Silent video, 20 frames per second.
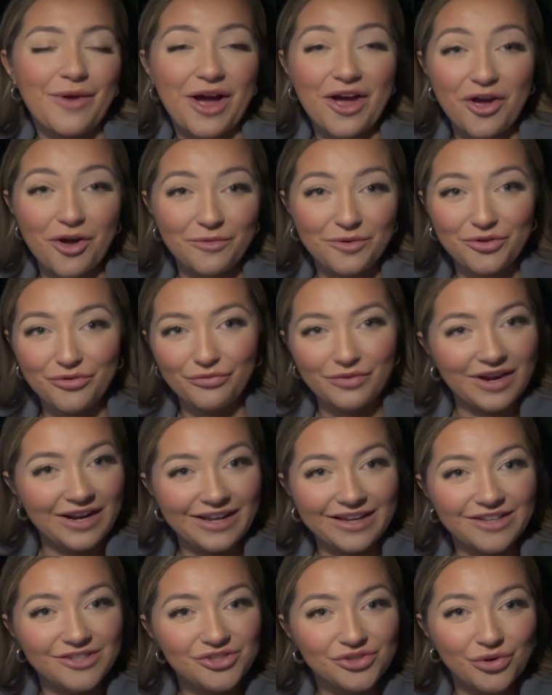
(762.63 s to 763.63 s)
I hope you
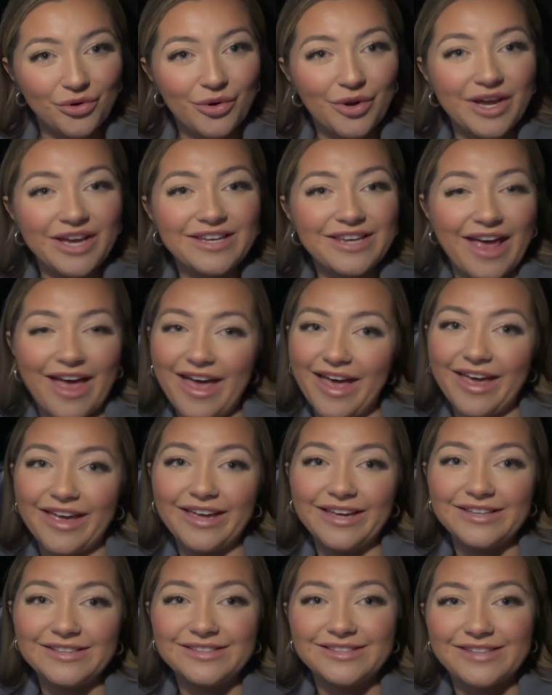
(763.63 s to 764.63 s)
really enjoyed
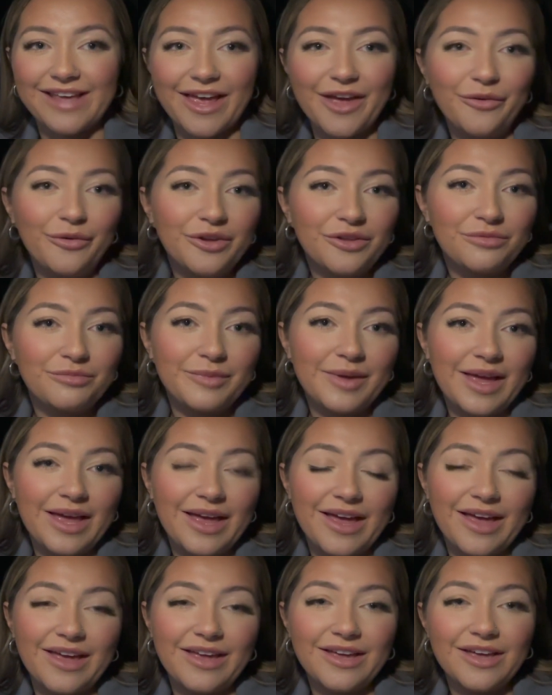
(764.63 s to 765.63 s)
a day with
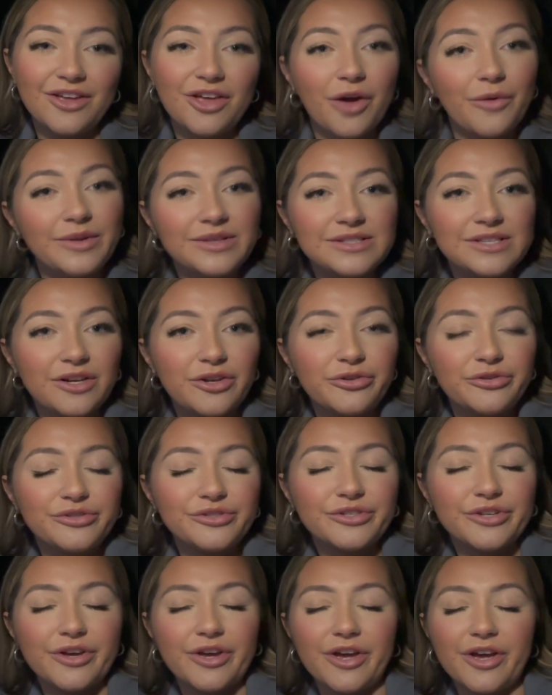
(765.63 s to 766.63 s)
me going to
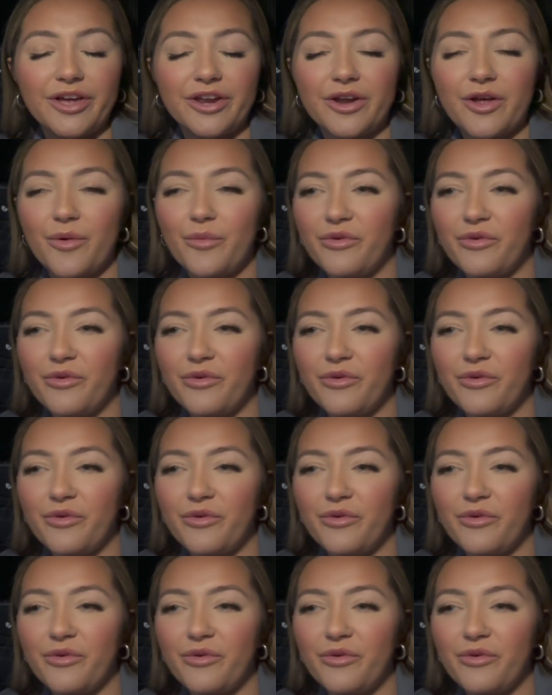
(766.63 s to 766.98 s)
London